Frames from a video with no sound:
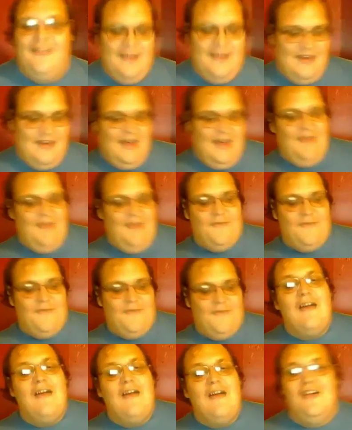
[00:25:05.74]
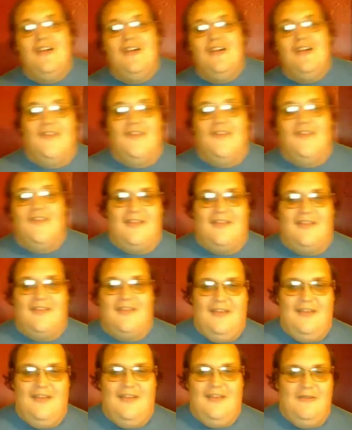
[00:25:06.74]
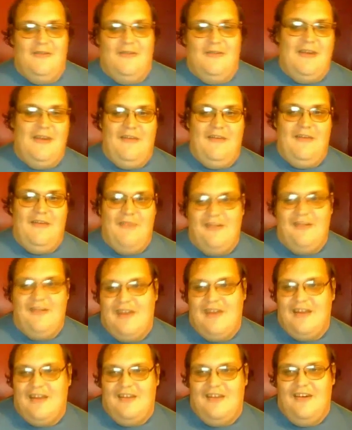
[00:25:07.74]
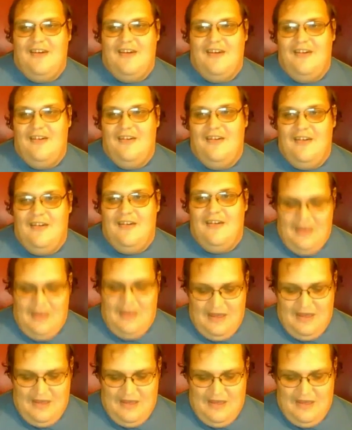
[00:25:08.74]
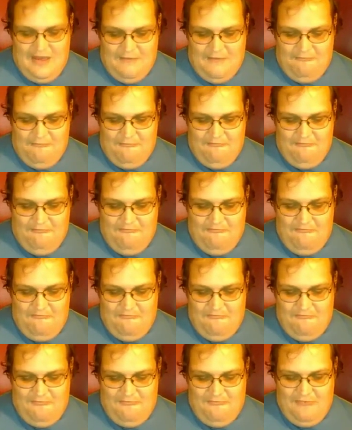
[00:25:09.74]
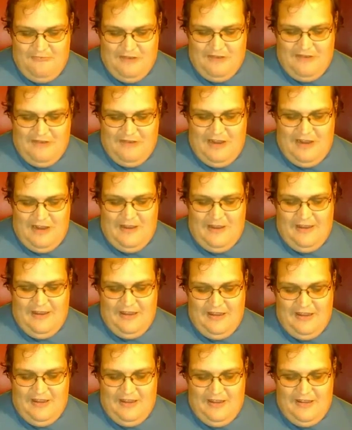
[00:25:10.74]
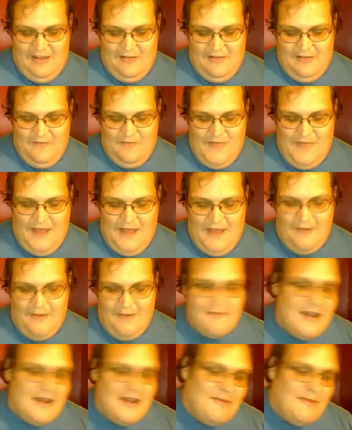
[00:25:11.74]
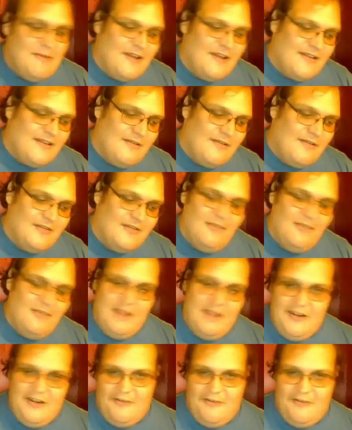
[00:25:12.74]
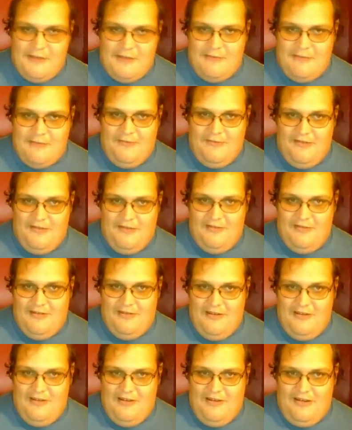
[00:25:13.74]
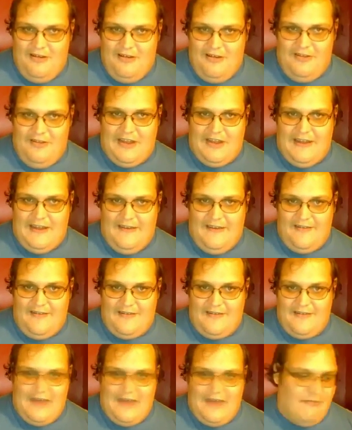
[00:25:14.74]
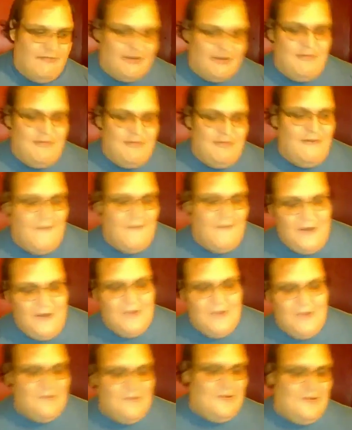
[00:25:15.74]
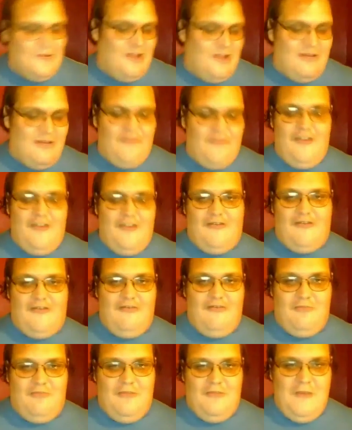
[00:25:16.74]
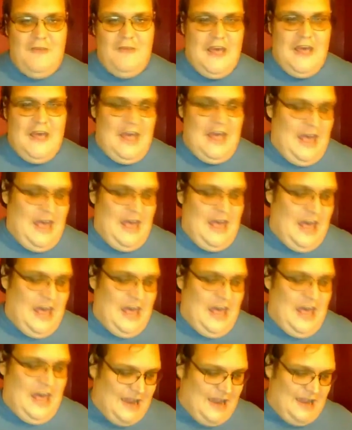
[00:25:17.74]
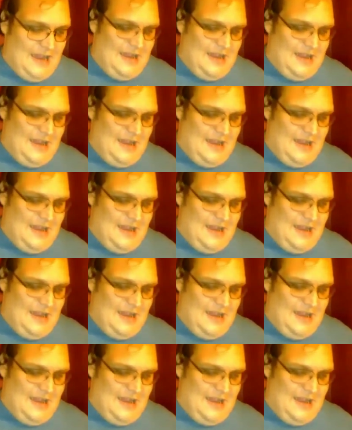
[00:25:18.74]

I was very nervous about repeating my second year. But really, it was mainly because I was going to meet new people on the class. I was going to be with a whole new different group, and